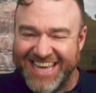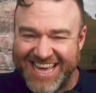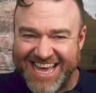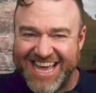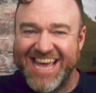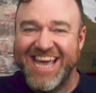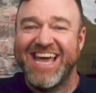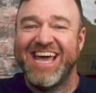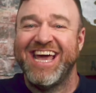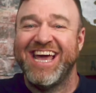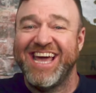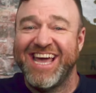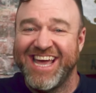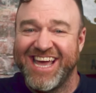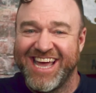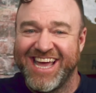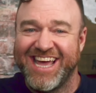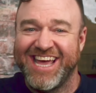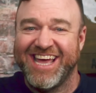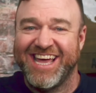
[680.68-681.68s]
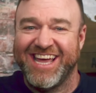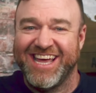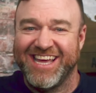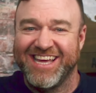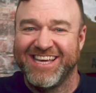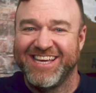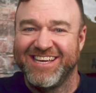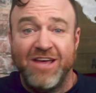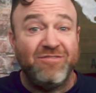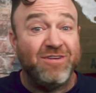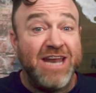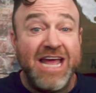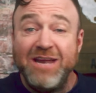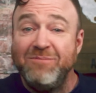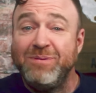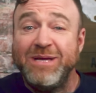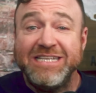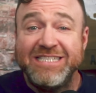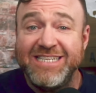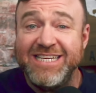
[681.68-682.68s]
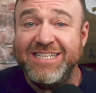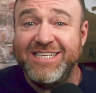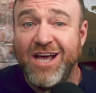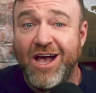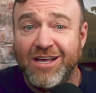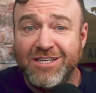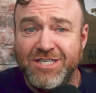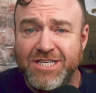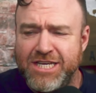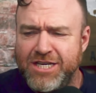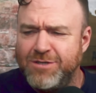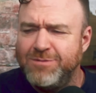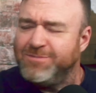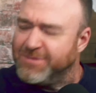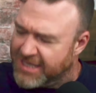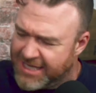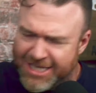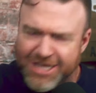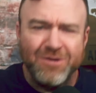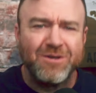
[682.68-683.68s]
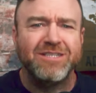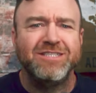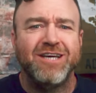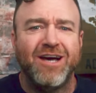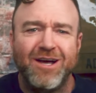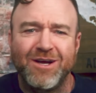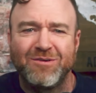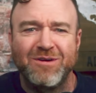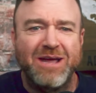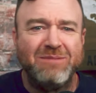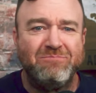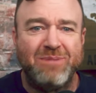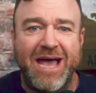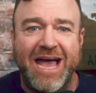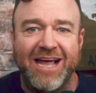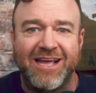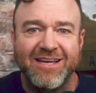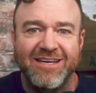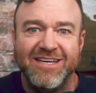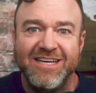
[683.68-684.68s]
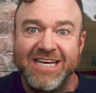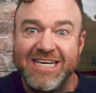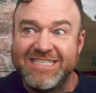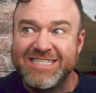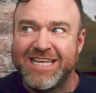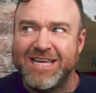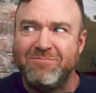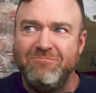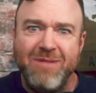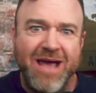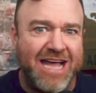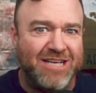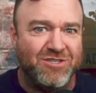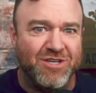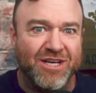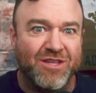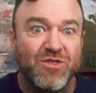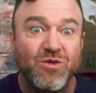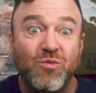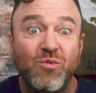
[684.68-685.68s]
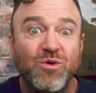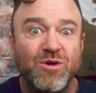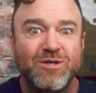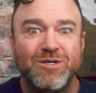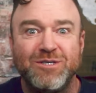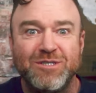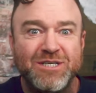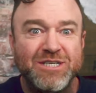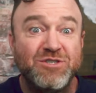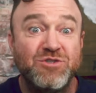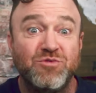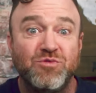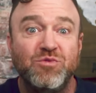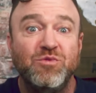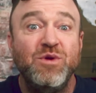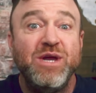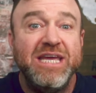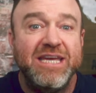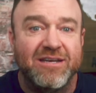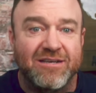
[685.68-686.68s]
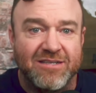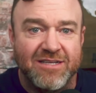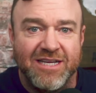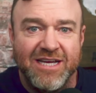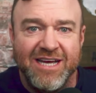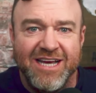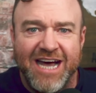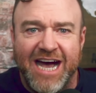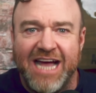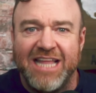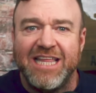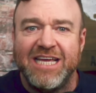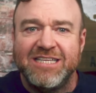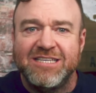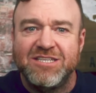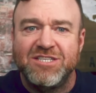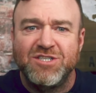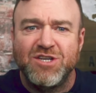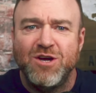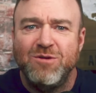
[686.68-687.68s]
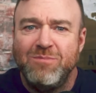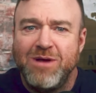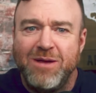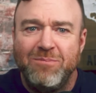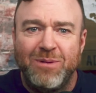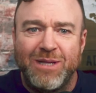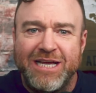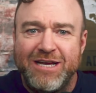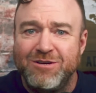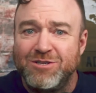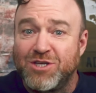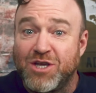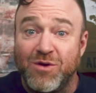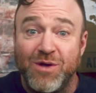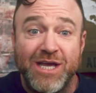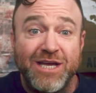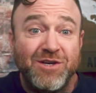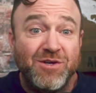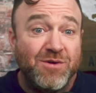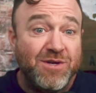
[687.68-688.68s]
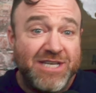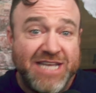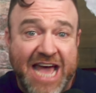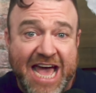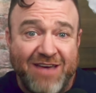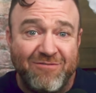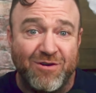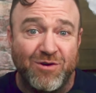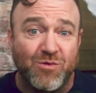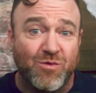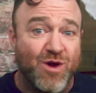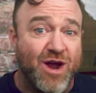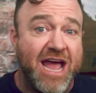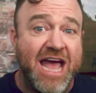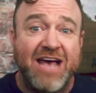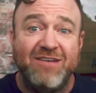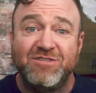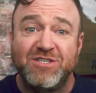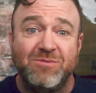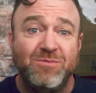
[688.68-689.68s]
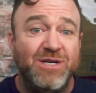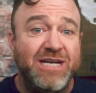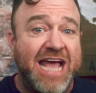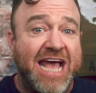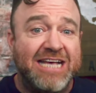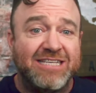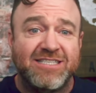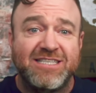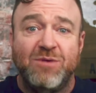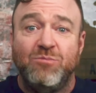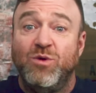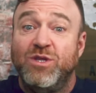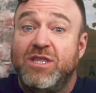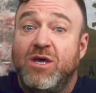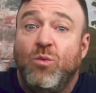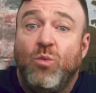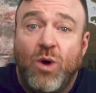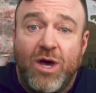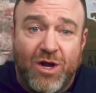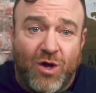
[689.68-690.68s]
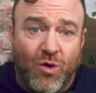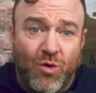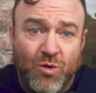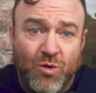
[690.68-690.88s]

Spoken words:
Yeah. If an NPC talks to you, you can talk right back. It's like magic. The world is real. I like to start my players going into a tavern where I have someone ask them what they want to